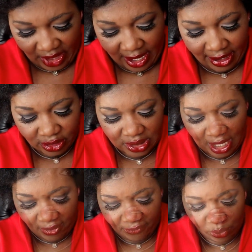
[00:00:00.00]

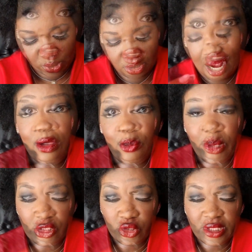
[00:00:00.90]
hairstyle fuller. The
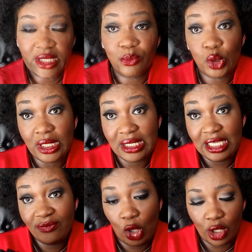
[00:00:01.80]
picture that I'm going to
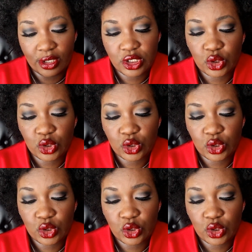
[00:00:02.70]
leave on the